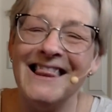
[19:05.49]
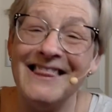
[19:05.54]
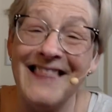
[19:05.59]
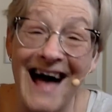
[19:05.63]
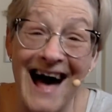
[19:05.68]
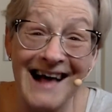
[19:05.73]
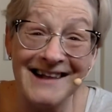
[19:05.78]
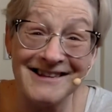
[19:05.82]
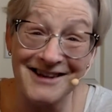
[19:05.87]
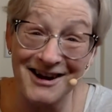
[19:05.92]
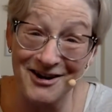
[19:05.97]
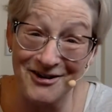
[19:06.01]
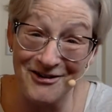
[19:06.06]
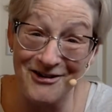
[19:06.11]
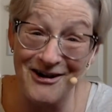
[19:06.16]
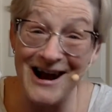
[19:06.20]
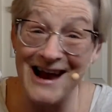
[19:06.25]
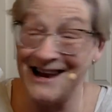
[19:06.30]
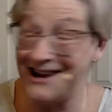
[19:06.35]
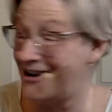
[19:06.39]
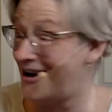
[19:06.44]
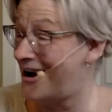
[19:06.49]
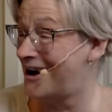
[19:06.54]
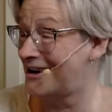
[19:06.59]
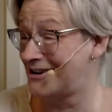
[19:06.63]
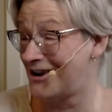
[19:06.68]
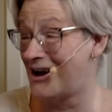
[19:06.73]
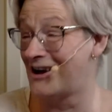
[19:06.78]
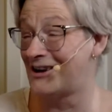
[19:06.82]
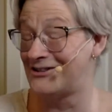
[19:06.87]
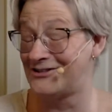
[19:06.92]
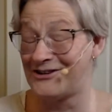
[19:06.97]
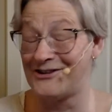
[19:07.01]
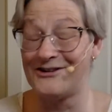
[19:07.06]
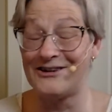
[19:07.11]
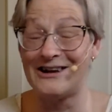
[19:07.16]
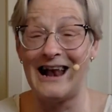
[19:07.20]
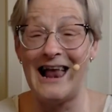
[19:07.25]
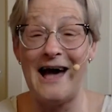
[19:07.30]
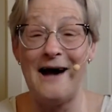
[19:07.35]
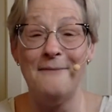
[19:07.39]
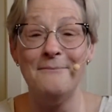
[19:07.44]
That's a great knock-knock
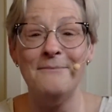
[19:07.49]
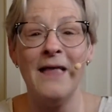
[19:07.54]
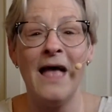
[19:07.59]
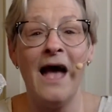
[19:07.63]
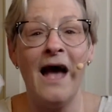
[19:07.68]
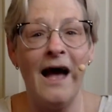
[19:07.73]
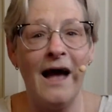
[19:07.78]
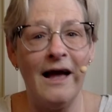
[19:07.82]
joke, Lamb.